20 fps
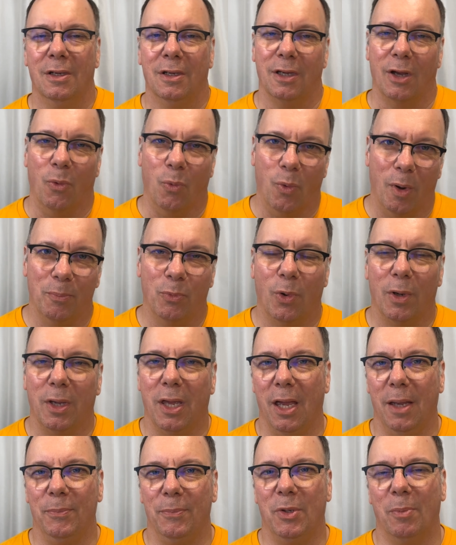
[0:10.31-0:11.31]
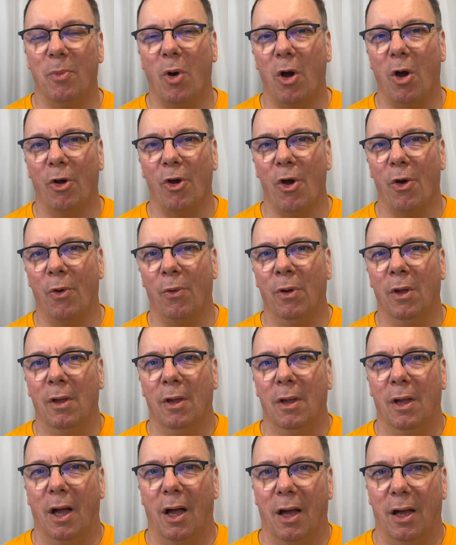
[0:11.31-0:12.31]
Got one more game tomorrow.
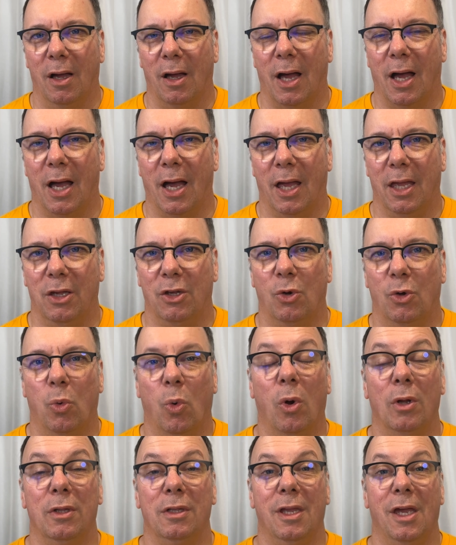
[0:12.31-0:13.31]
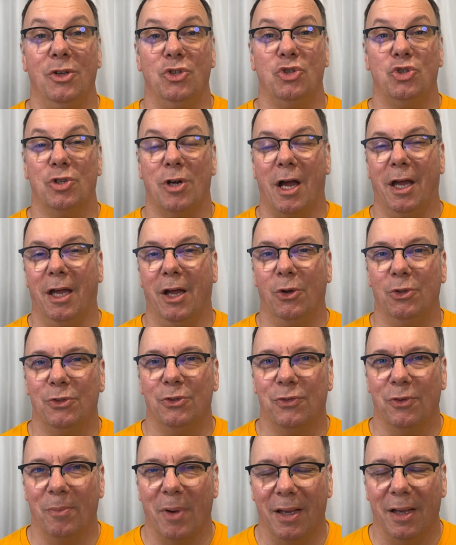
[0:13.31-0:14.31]
I coordinate tryouts
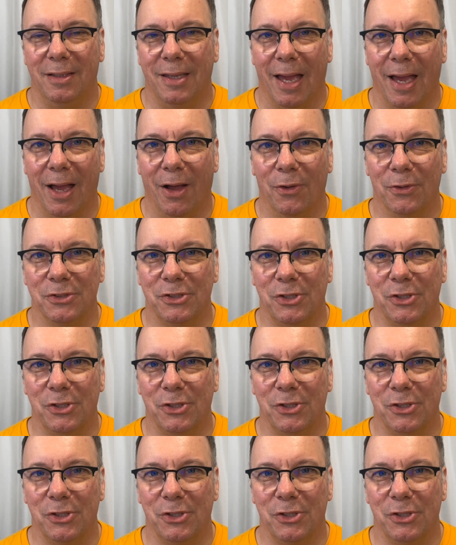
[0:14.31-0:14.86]
for my town,